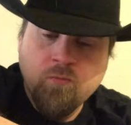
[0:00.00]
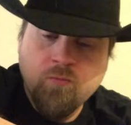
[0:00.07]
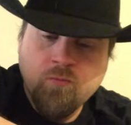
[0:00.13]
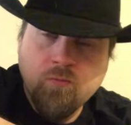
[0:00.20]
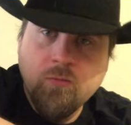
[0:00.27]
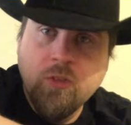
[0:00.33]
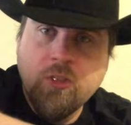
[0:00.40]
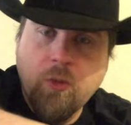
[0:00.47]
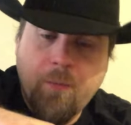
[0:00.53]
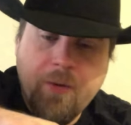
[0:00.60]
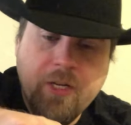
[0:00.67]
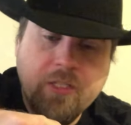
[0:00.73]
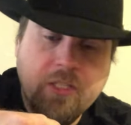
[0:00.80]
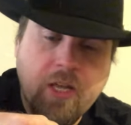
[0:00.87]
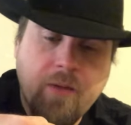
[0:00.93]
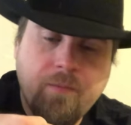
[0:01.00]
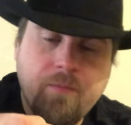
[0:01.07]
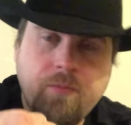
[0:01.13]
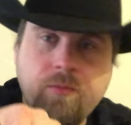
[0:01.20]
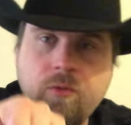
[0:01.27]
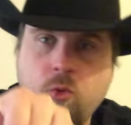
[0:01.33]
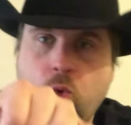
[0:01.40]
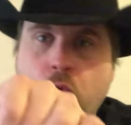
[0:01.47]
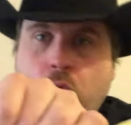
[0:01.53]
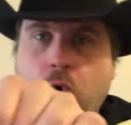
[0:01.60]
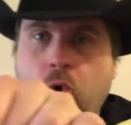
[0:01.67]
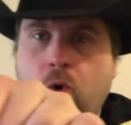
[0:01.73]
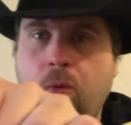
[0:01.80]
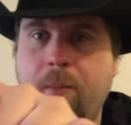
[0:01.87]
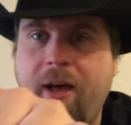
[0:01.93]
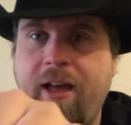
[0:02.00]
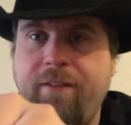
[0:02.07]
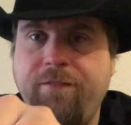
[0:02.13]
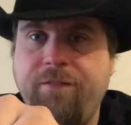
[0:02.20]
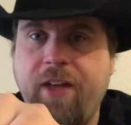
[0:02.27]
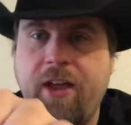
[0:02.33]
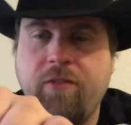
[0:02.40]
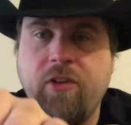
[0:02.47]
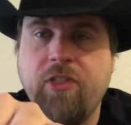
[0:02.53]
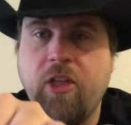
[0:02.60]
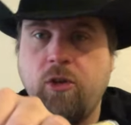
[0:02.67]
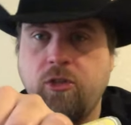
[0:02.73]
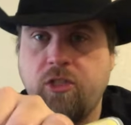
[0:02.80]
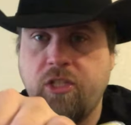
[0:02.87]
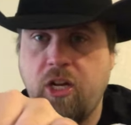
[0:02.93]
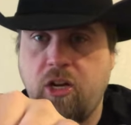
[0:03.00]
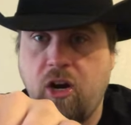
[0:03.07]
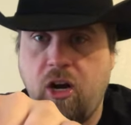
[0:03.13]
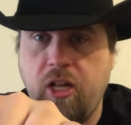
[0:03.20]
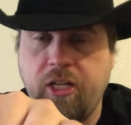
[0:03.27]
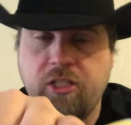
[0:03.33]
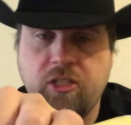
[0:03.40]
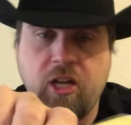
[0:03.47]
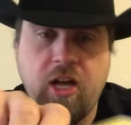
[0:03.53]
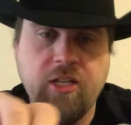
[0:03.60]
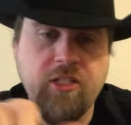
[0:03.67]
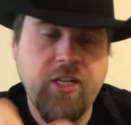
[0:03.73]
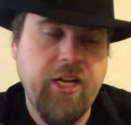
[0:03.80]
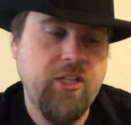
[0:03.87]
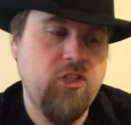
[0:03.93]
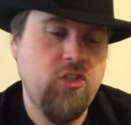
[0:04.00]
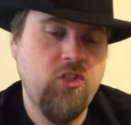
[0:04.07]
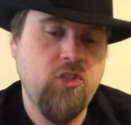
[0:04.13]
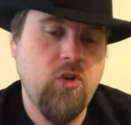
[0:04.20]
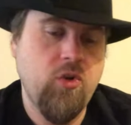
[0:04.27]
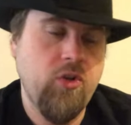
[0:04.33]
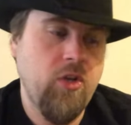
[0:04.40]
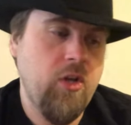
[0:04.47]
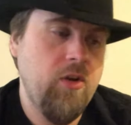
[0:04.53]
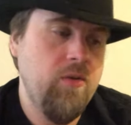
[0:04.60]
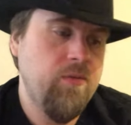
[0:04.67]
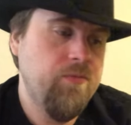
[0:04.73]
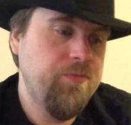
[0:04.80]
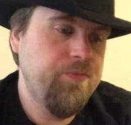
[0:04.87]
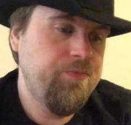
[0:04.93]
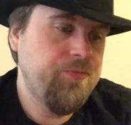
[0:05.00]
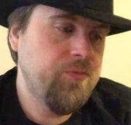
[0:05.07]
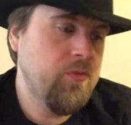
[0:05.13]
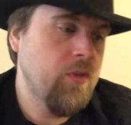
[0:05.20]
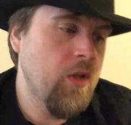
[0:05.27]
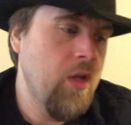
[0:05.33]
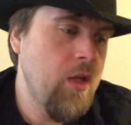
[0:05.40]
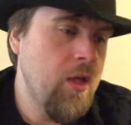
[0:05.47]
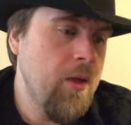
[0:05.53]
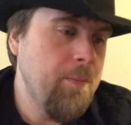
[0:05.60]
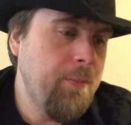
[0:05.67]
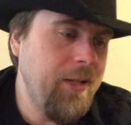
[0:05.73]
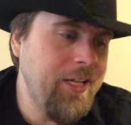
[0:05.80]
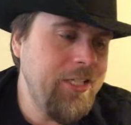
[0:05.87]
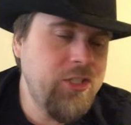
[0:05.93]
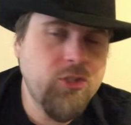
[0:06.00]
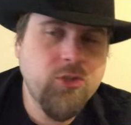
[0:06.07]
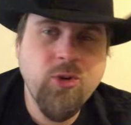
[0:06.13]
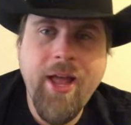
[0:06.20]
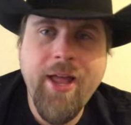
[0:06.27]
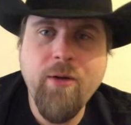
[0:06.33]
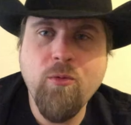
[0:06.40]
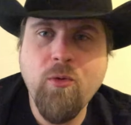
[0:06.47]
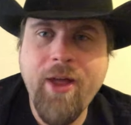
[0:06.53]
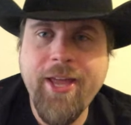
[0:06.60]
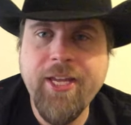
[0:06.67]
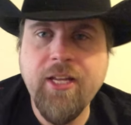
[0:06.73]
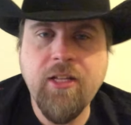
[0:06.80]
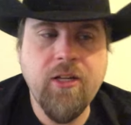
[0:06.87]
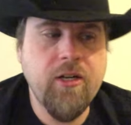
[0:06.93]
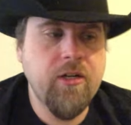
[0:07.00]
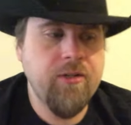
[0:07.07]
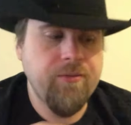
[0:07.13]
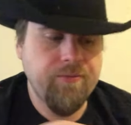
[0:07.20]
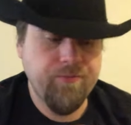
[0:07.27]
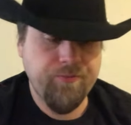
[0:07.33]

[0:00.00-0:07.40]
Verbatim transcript: Let's open this up. Oh, my favorite though, the garlic sauce. It's so good. But let's try it regular.